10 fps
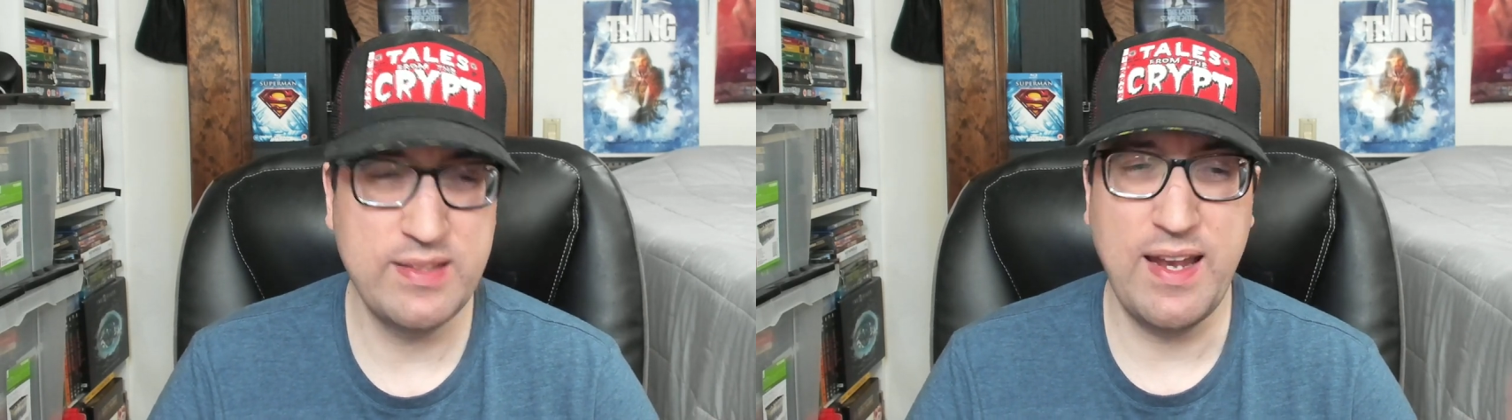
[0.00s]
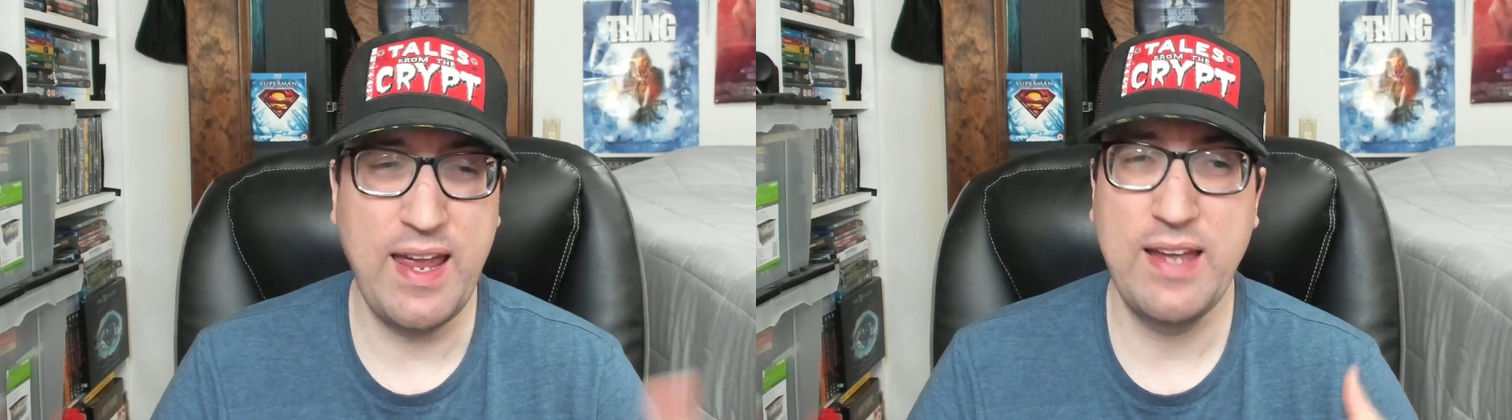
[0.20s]

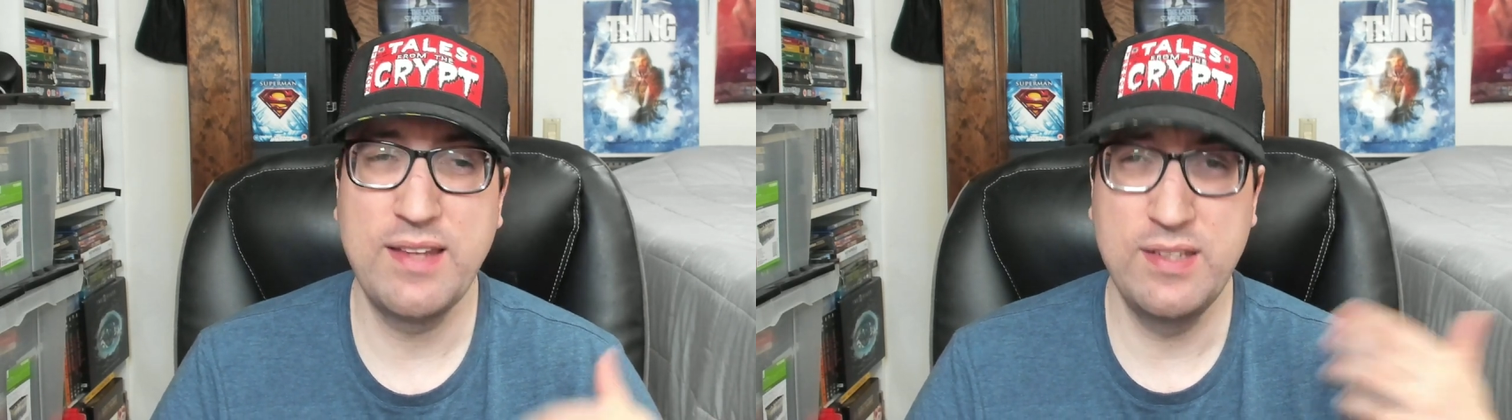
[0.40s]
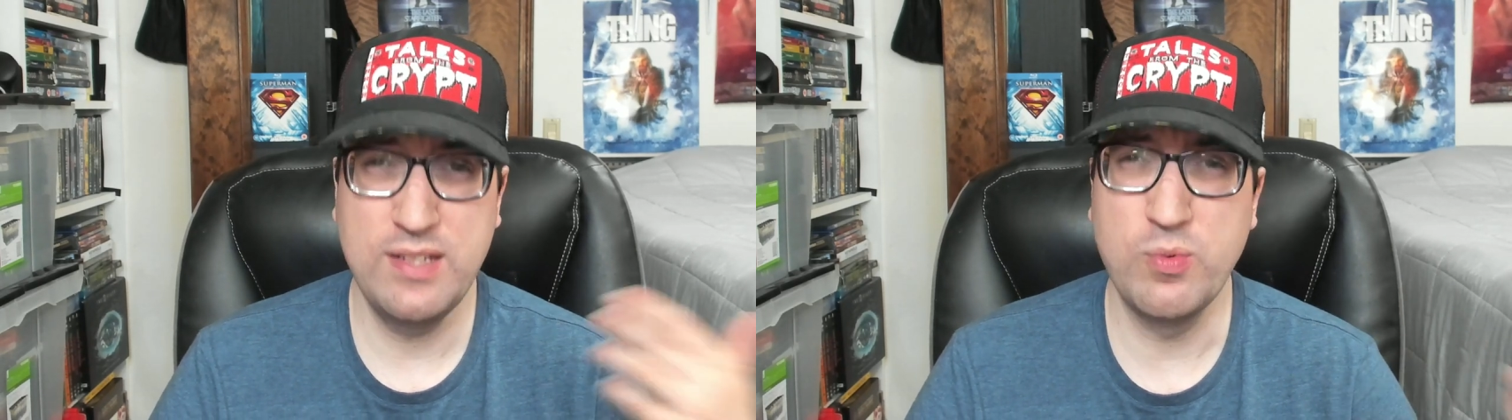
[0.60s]
that had
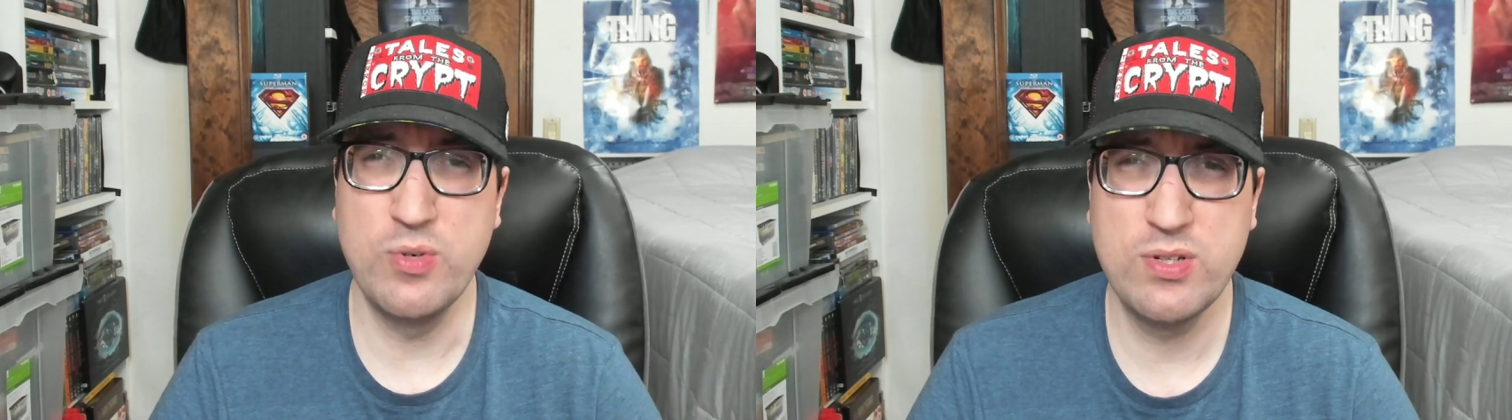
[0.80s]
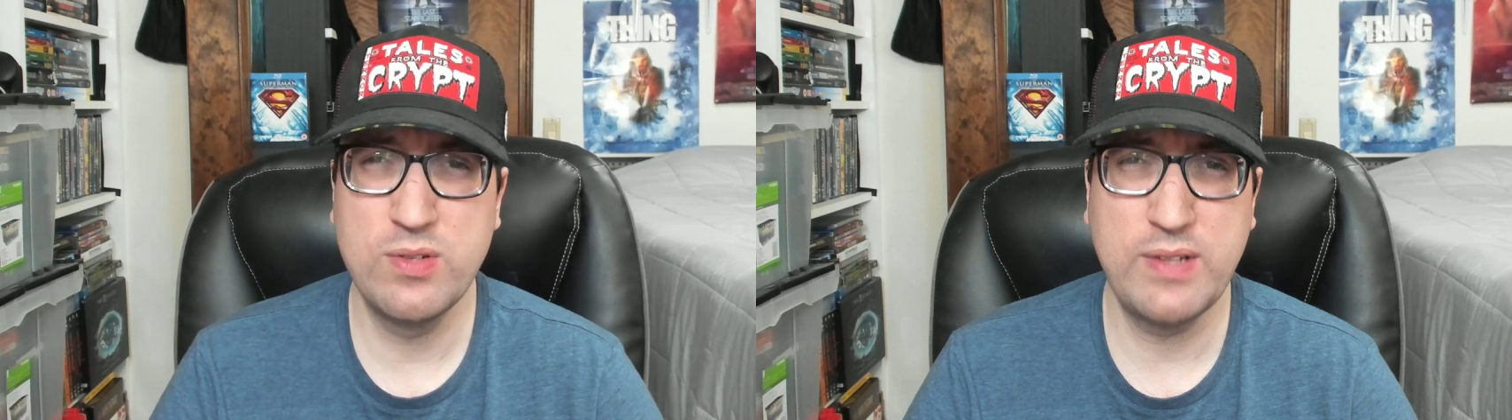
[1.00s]
the
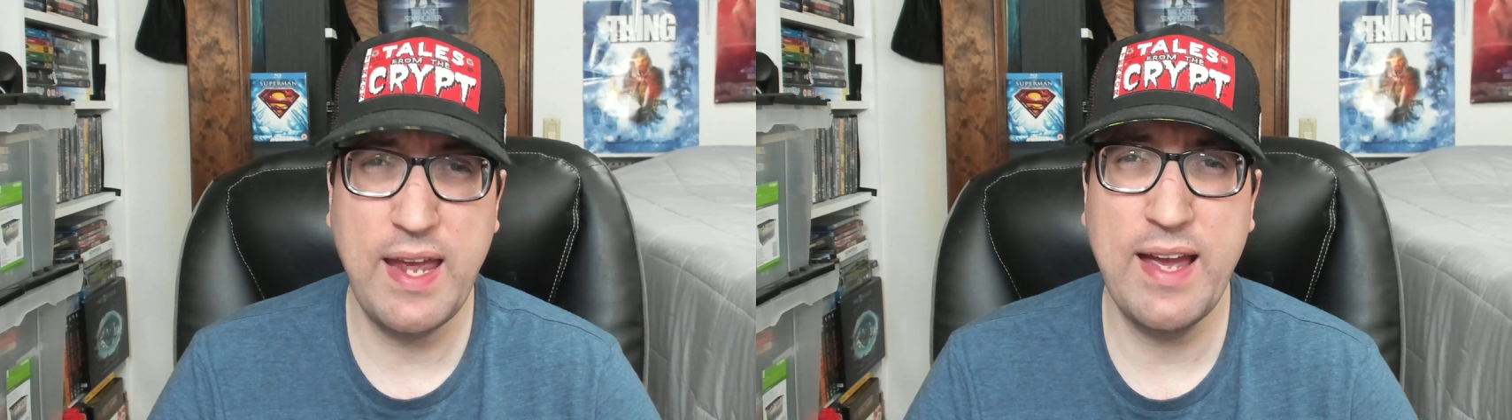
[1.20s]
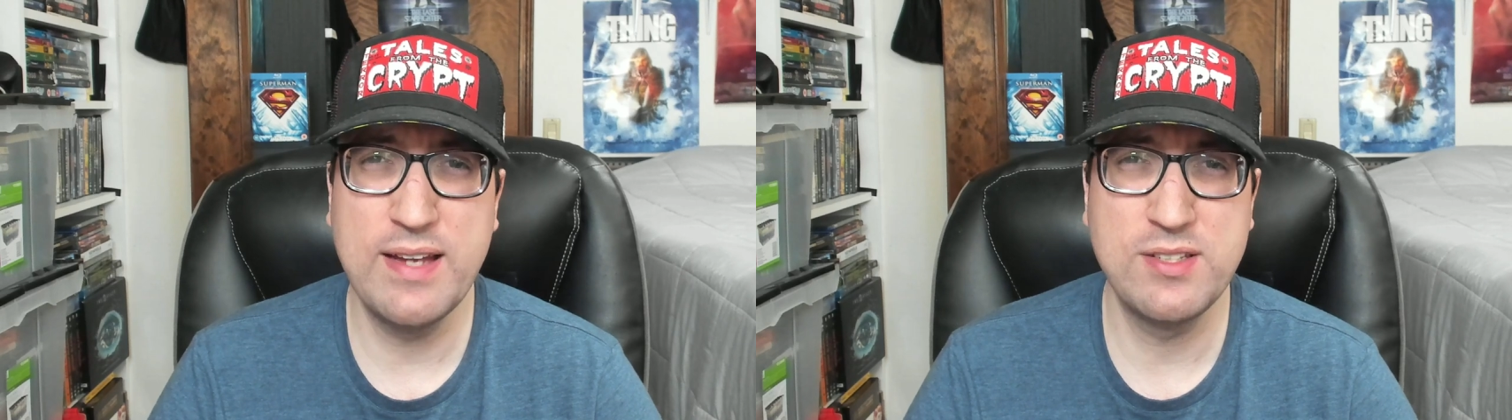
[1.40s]
original
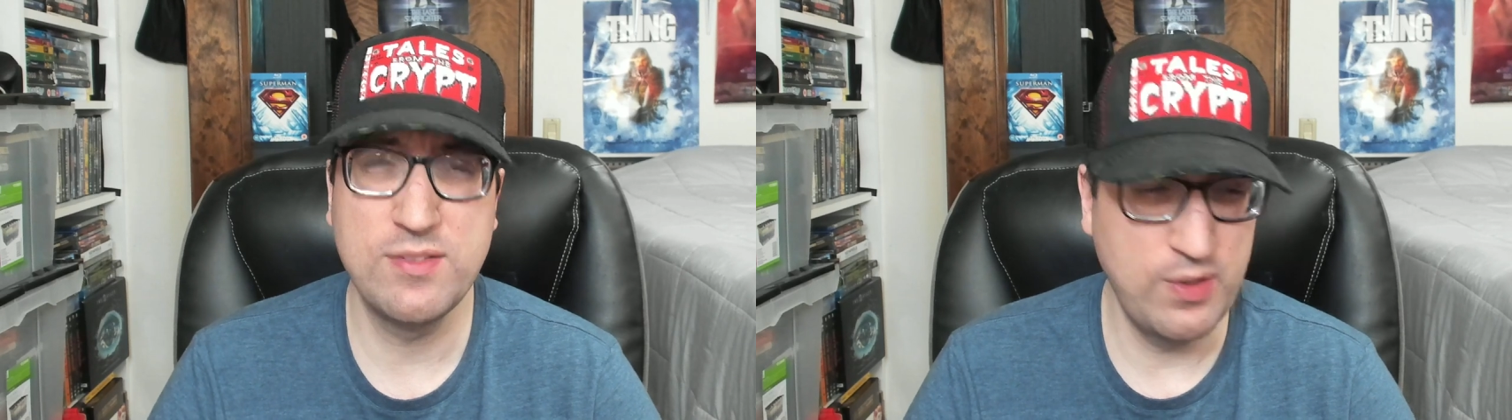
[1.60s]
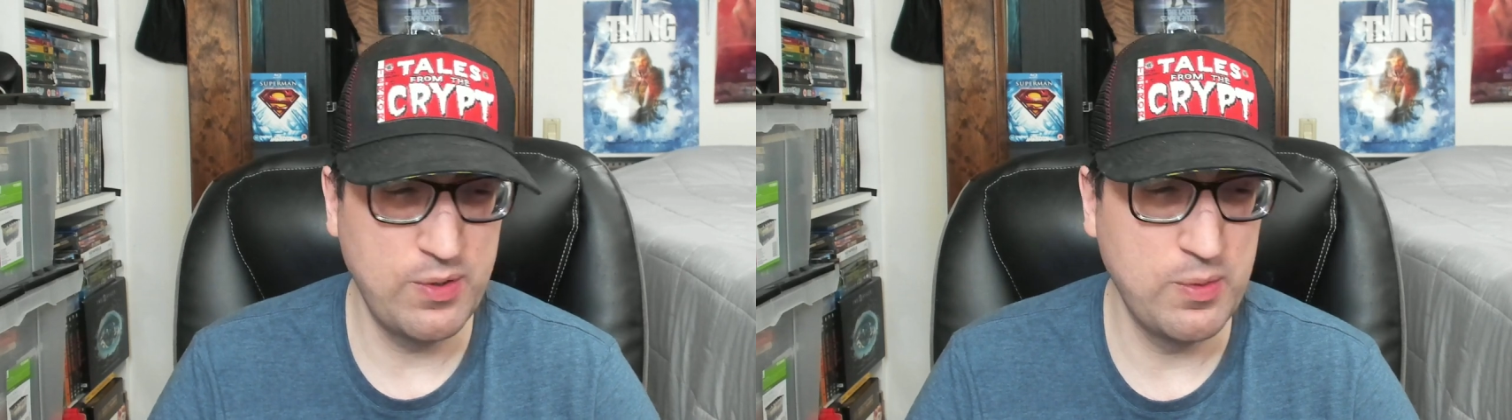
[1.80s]
cast
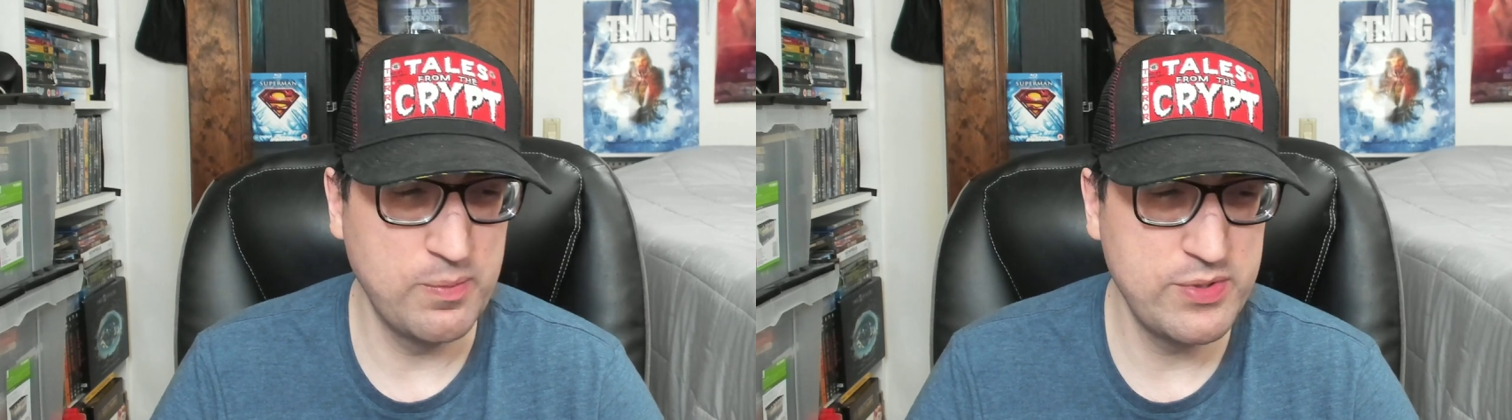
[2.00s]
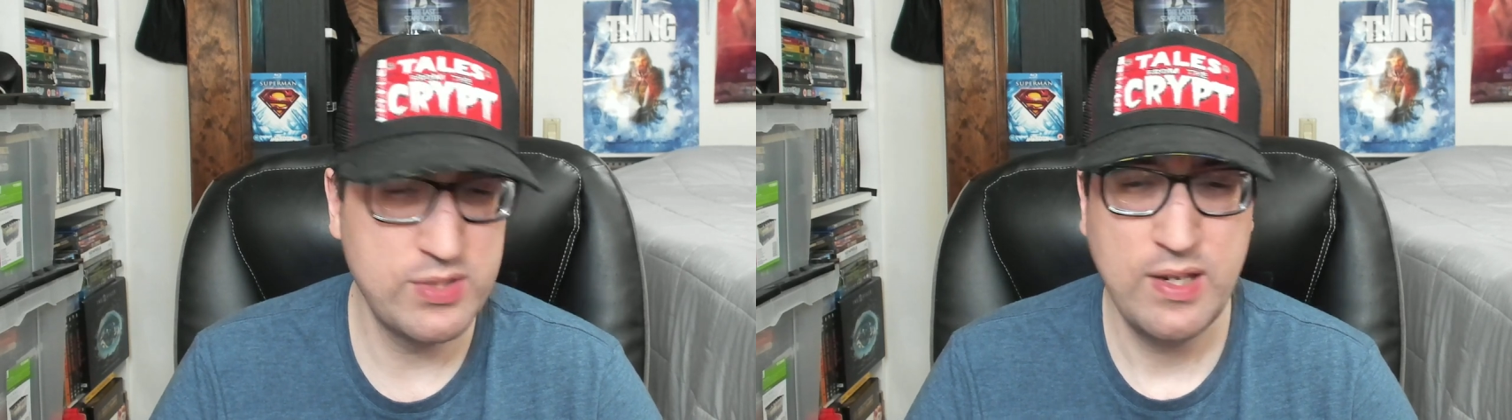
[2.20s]

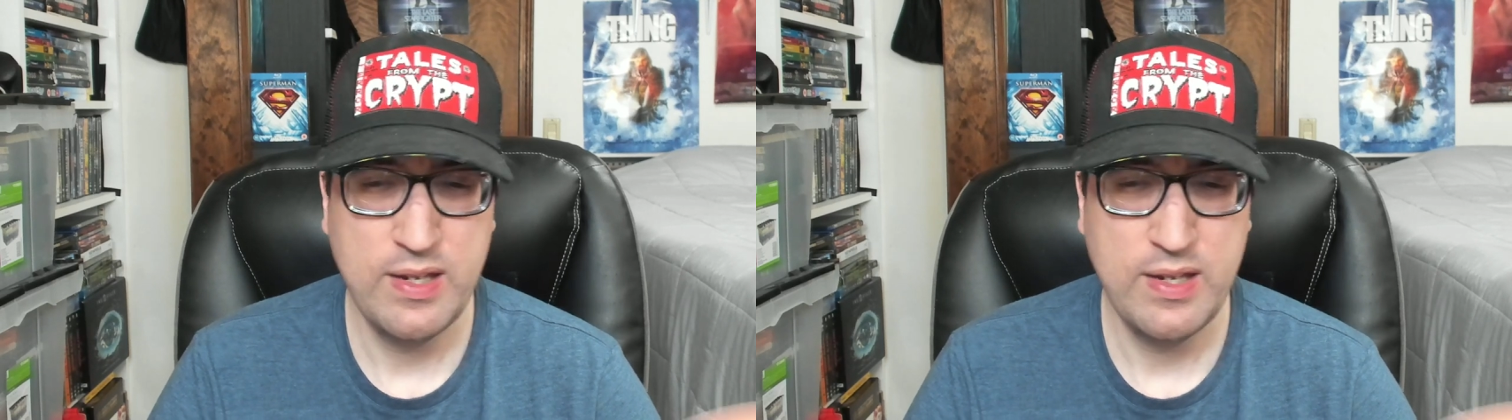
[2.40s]
films,